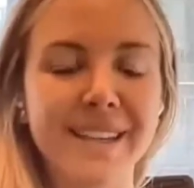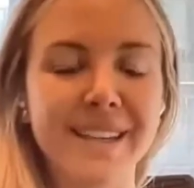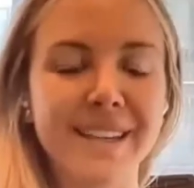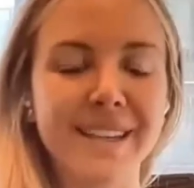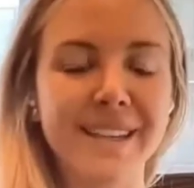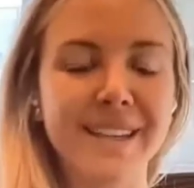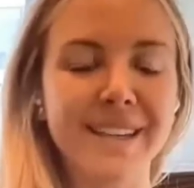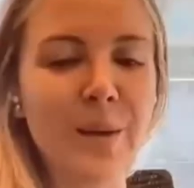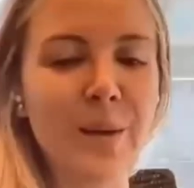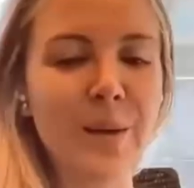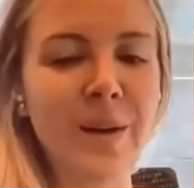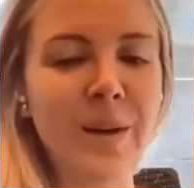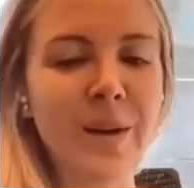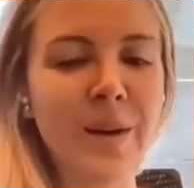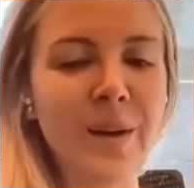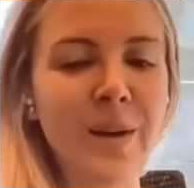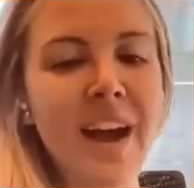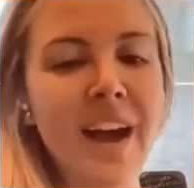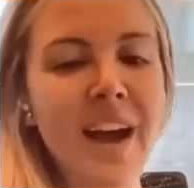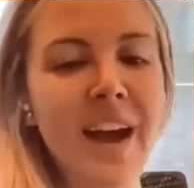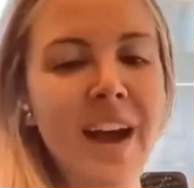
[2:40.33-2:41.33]
So
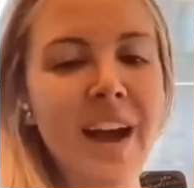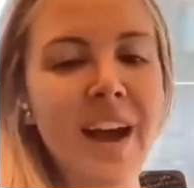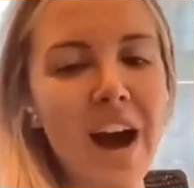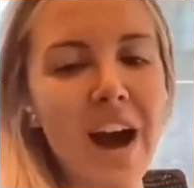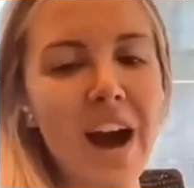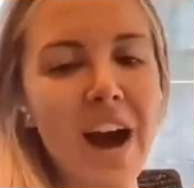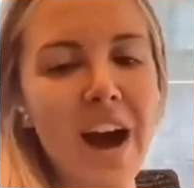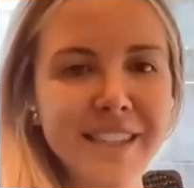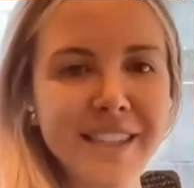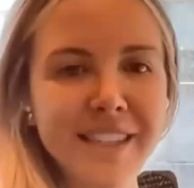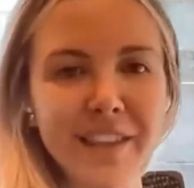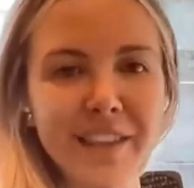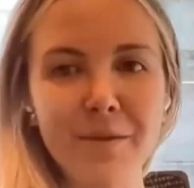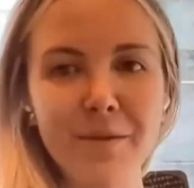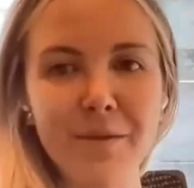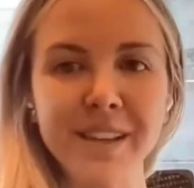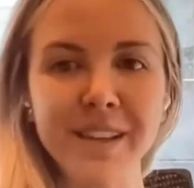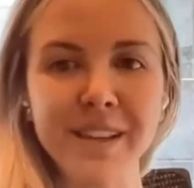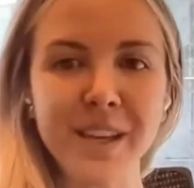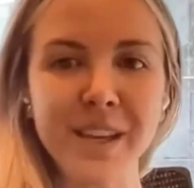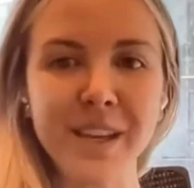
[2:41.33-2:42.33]
obviously the
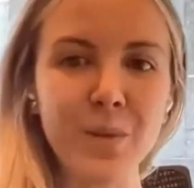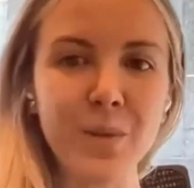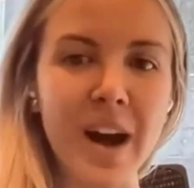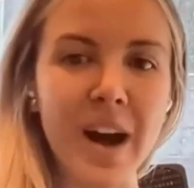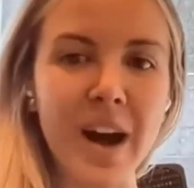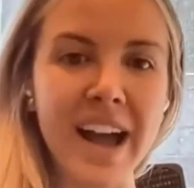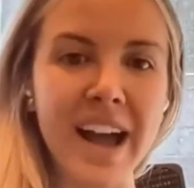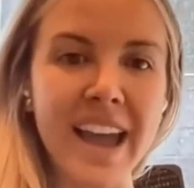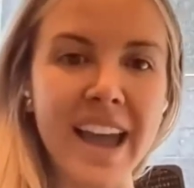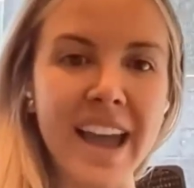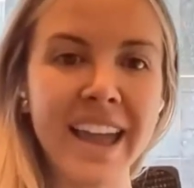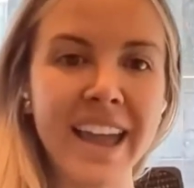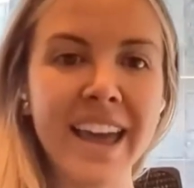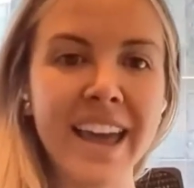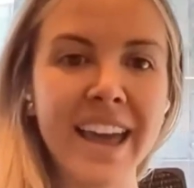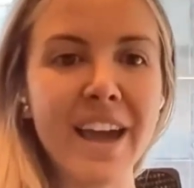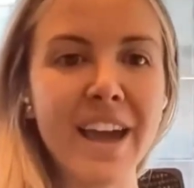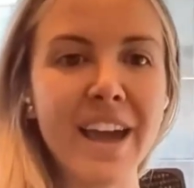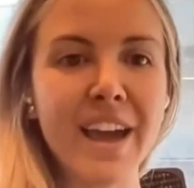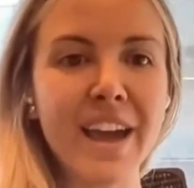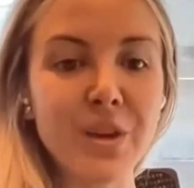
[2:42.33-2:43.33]
reason why
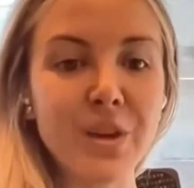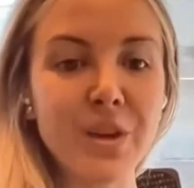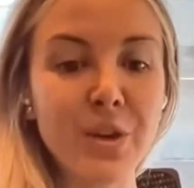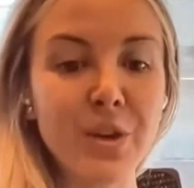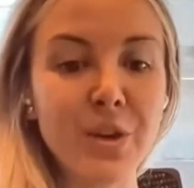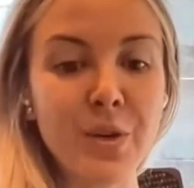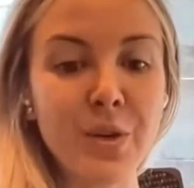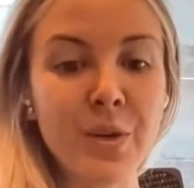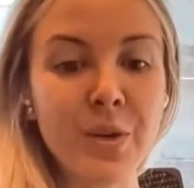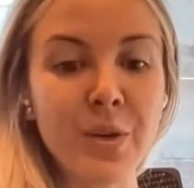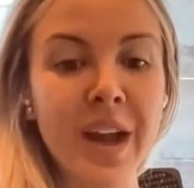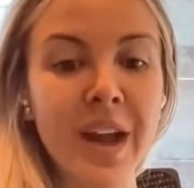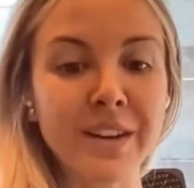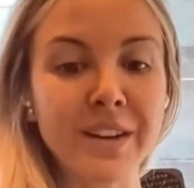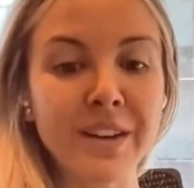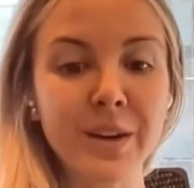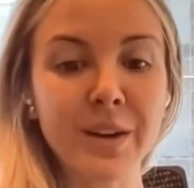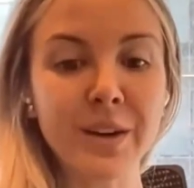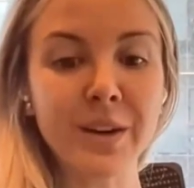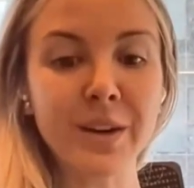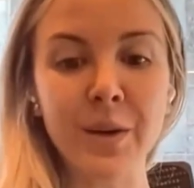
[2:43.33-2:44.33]
you and
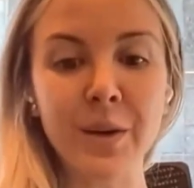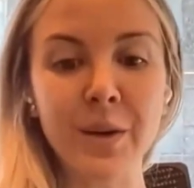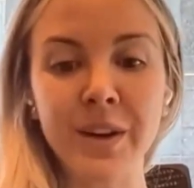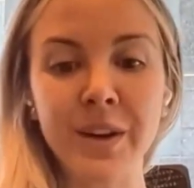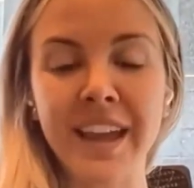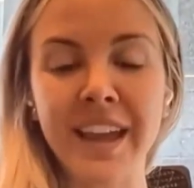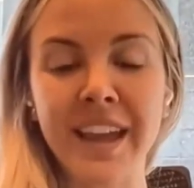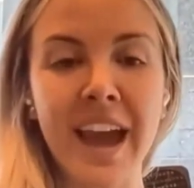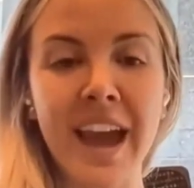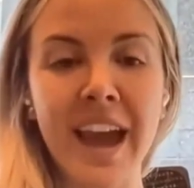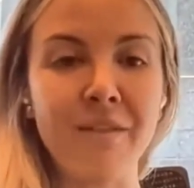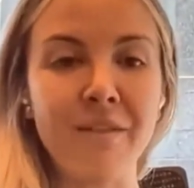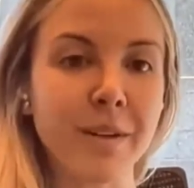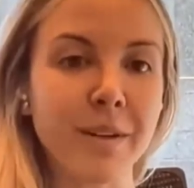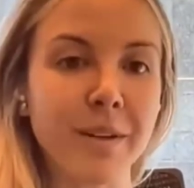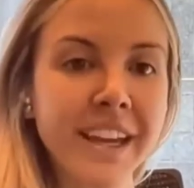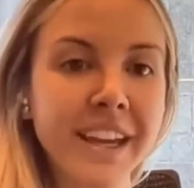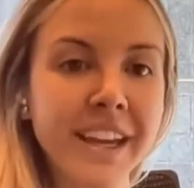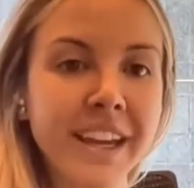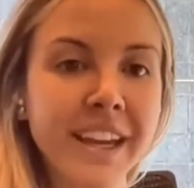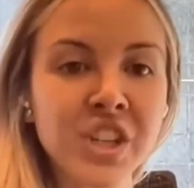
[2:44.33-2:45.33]
COTI have a
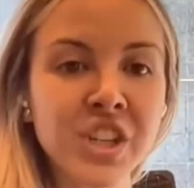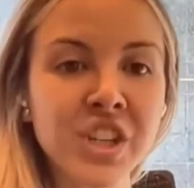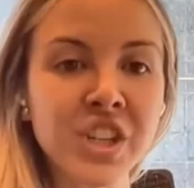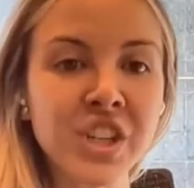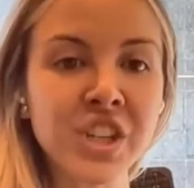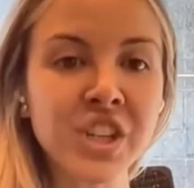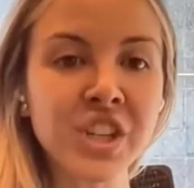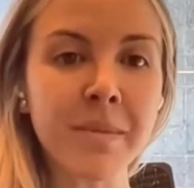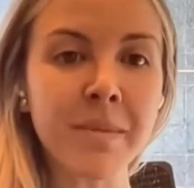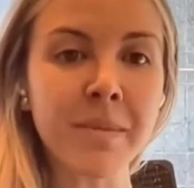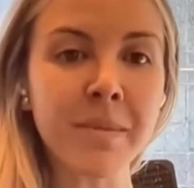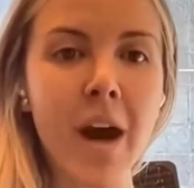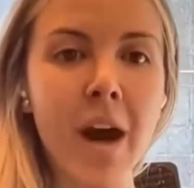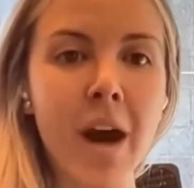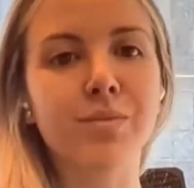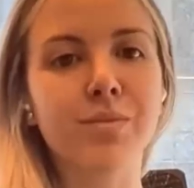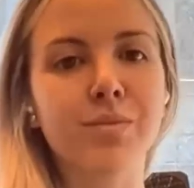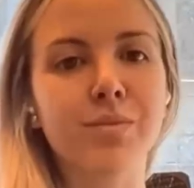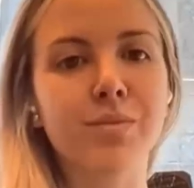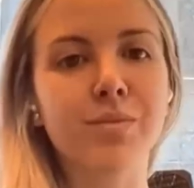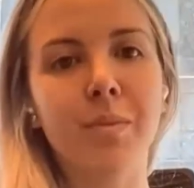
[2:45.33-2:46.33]
relationship now
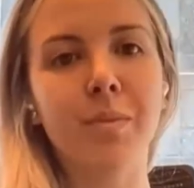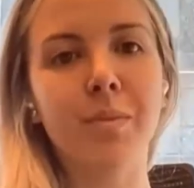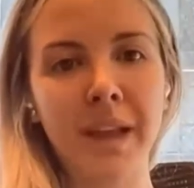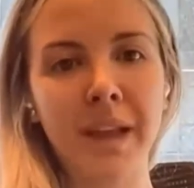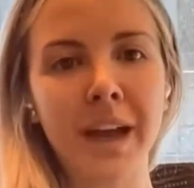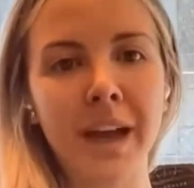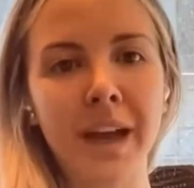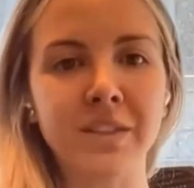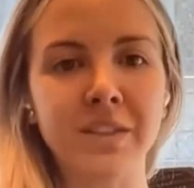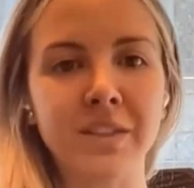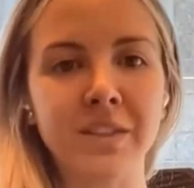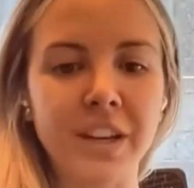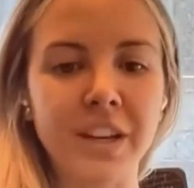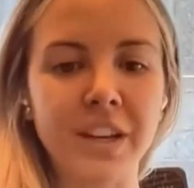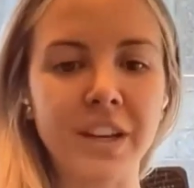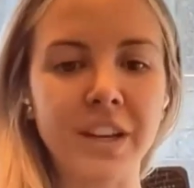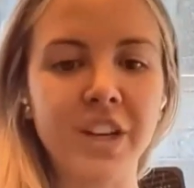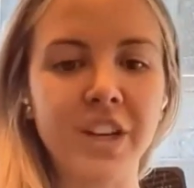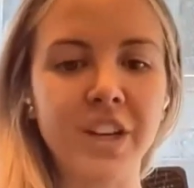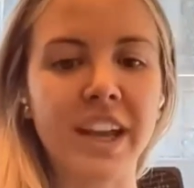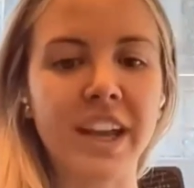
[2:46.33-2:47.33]
is because of
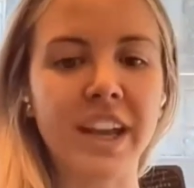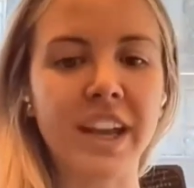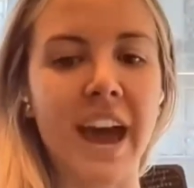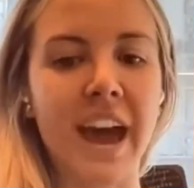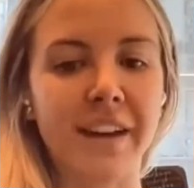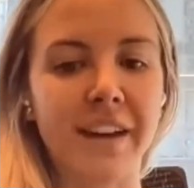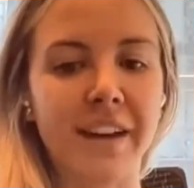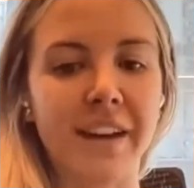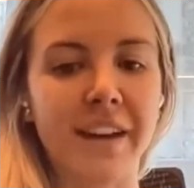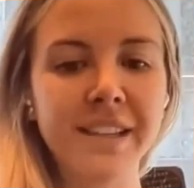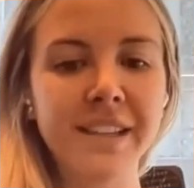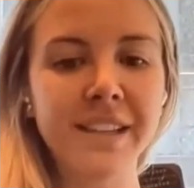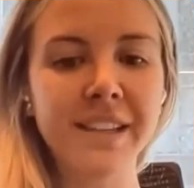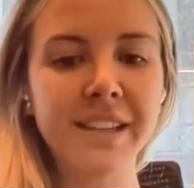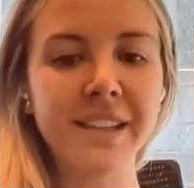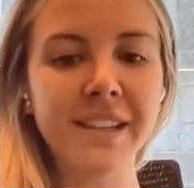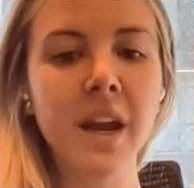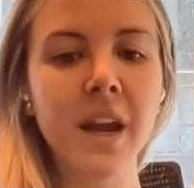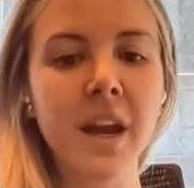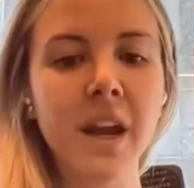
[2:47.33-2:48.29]
Project Catalyst.